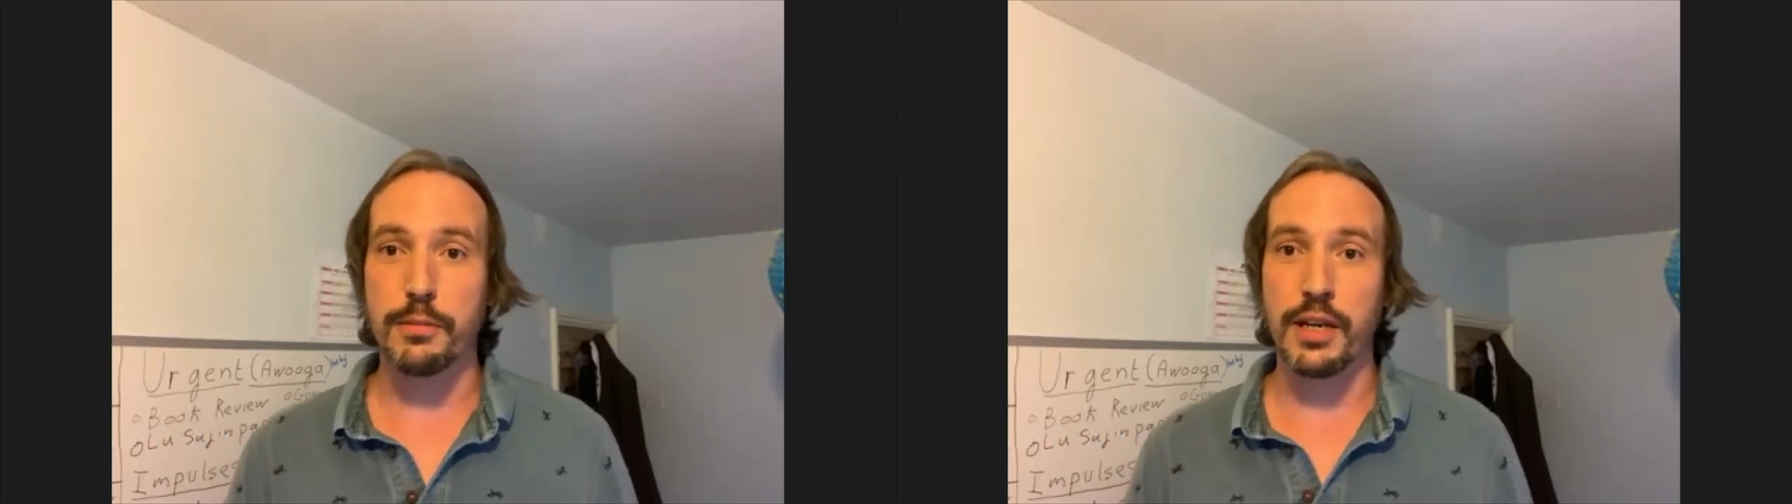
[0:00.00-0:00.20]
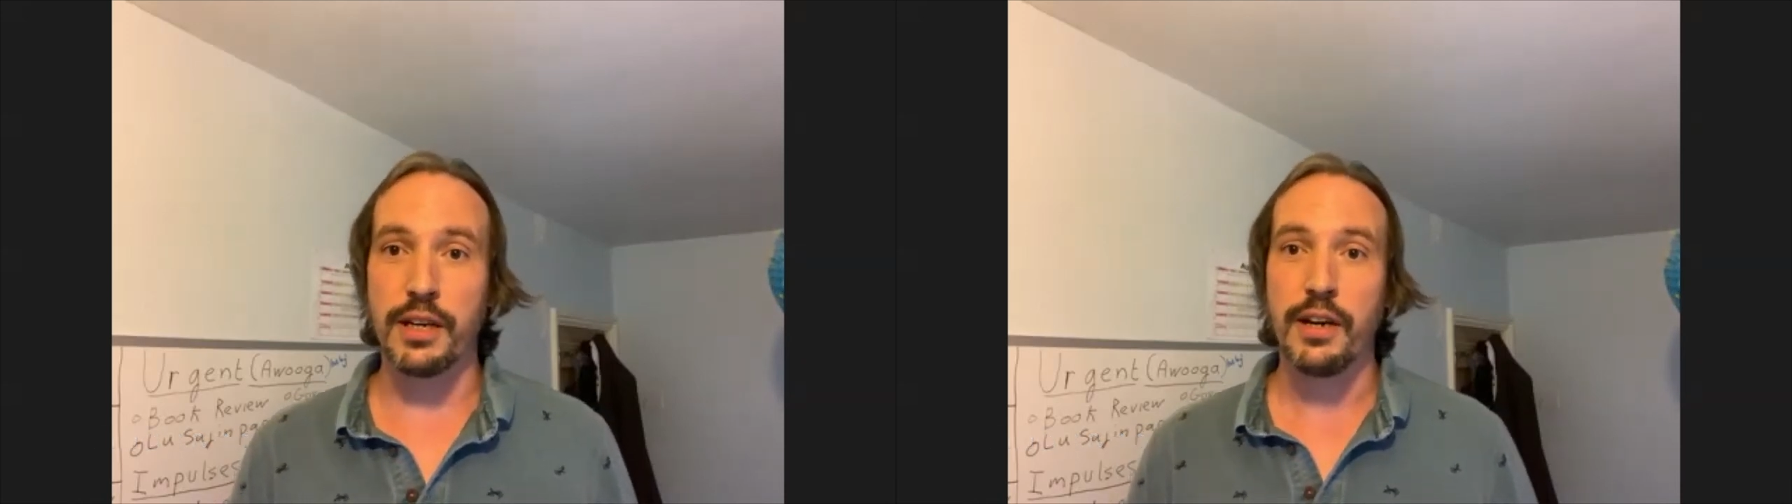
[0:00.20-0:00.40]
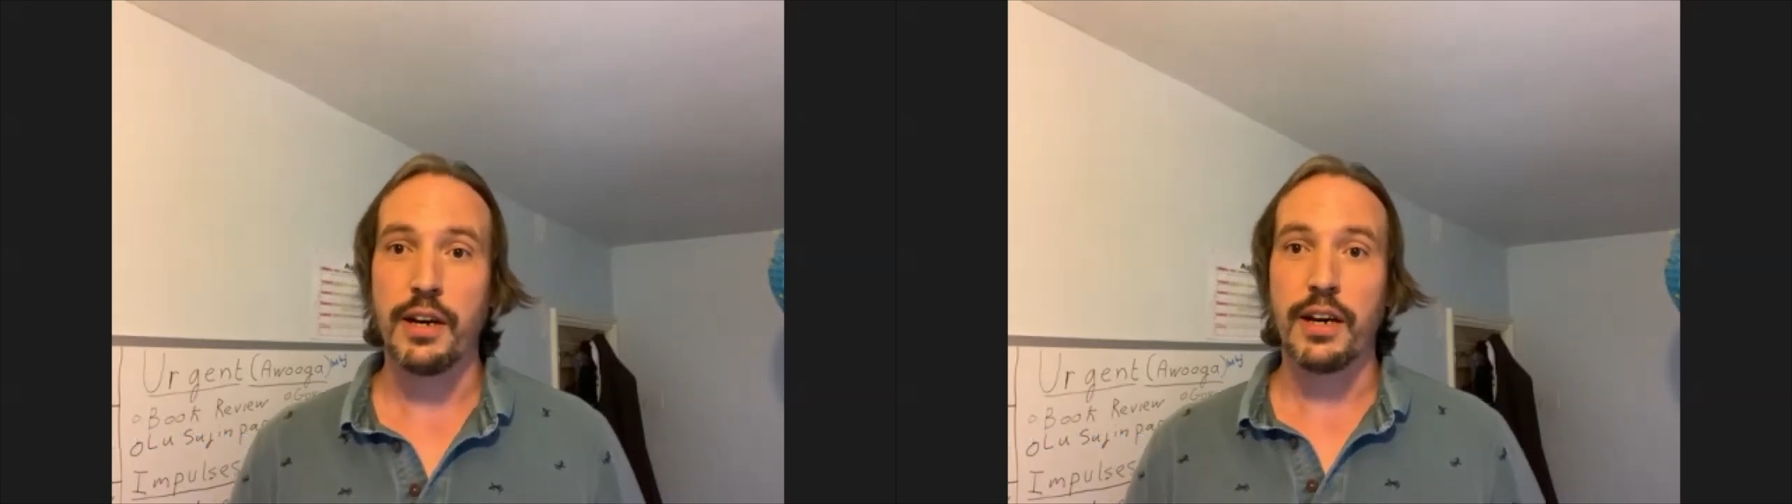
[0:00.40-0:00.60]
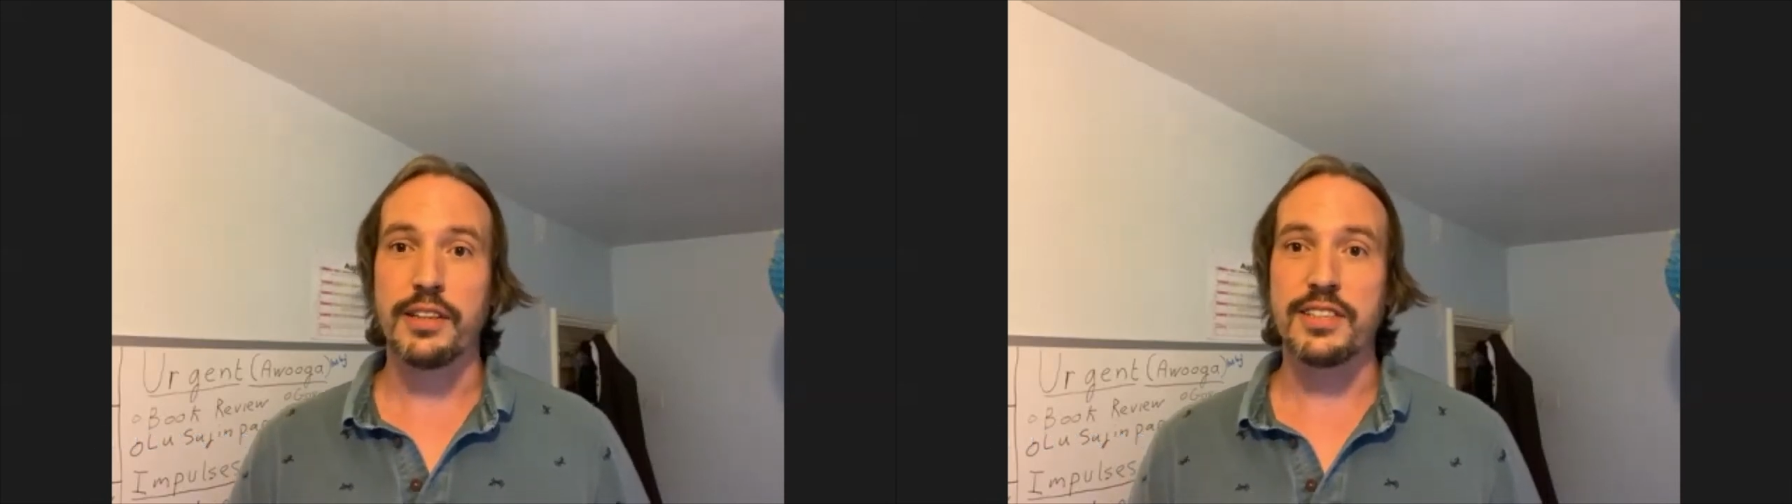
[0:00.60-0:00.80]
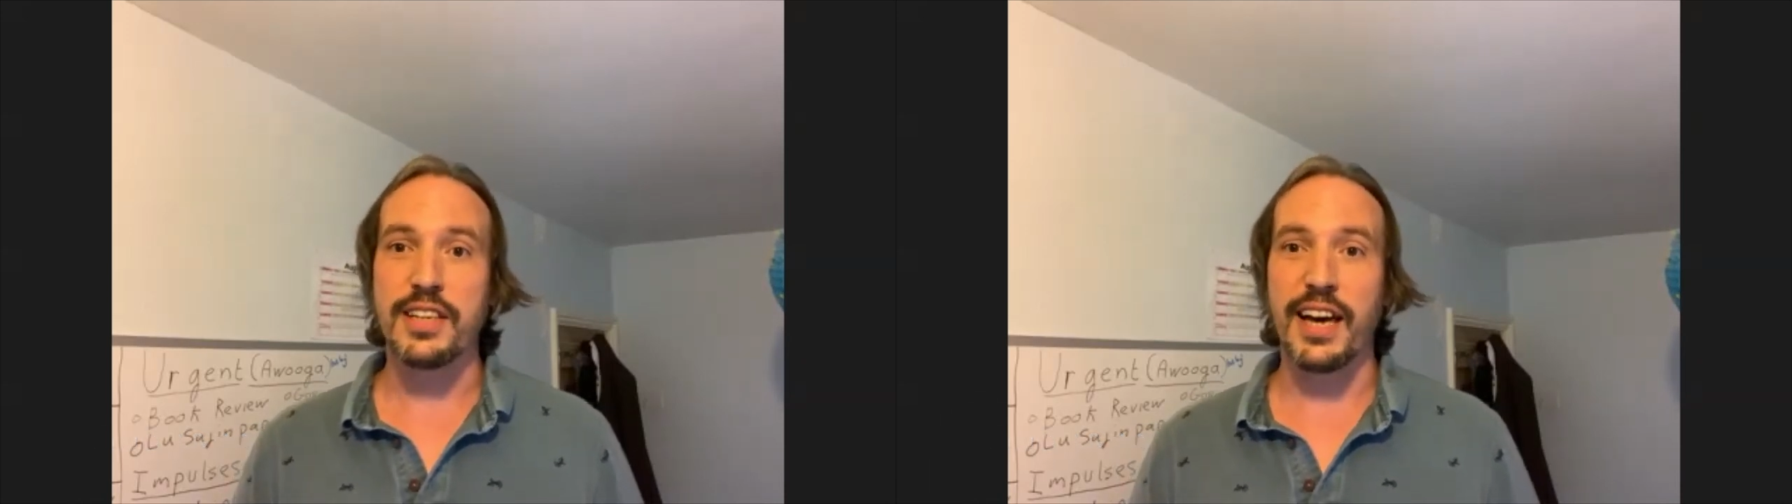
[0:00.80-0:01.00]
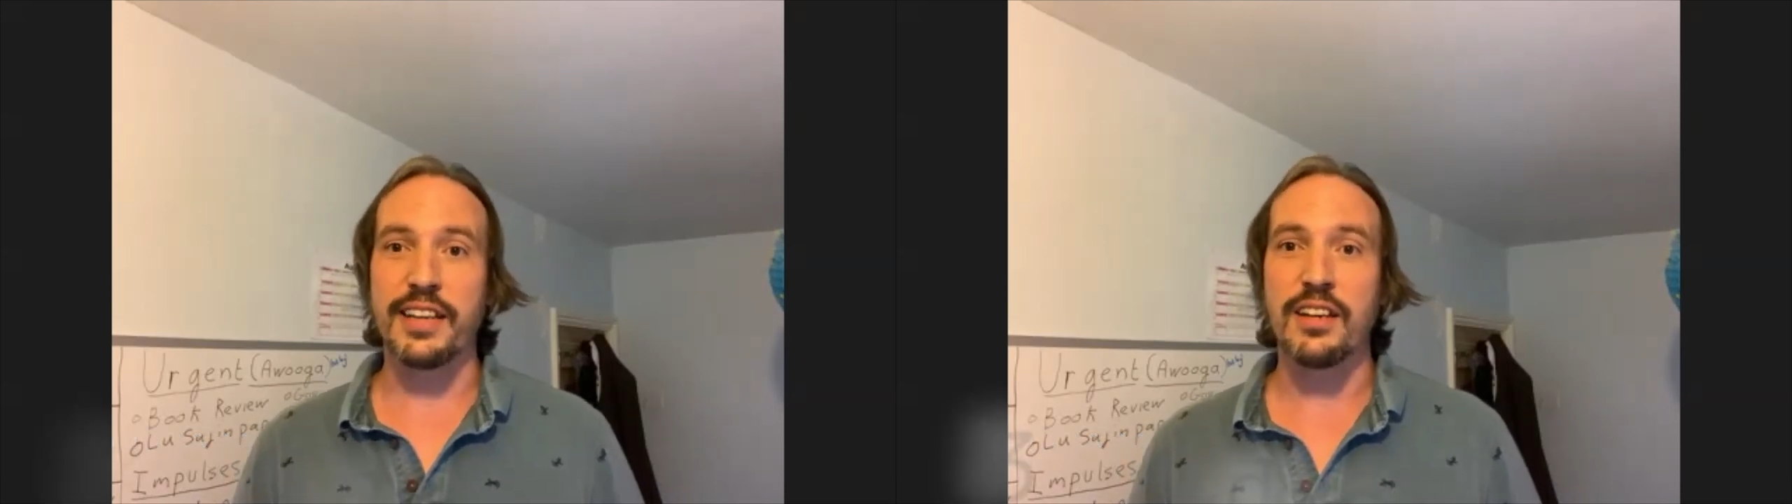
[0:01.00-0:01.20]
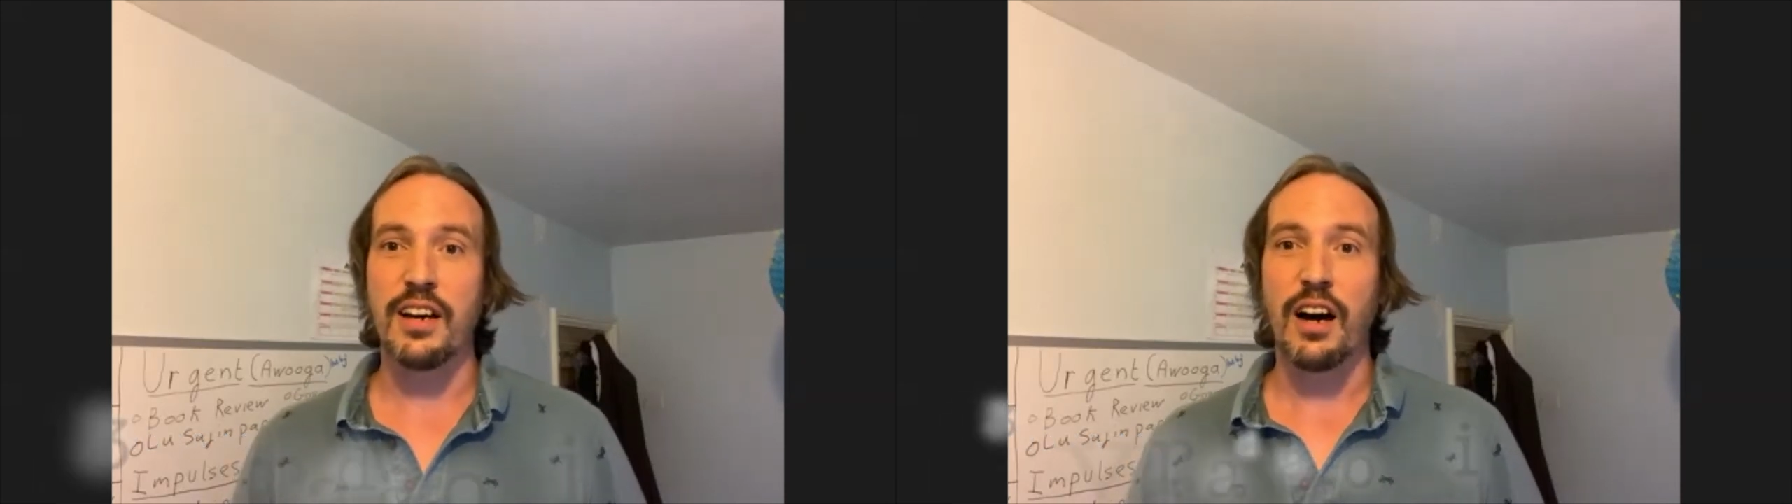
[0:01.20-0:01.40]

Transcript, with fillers: me and said,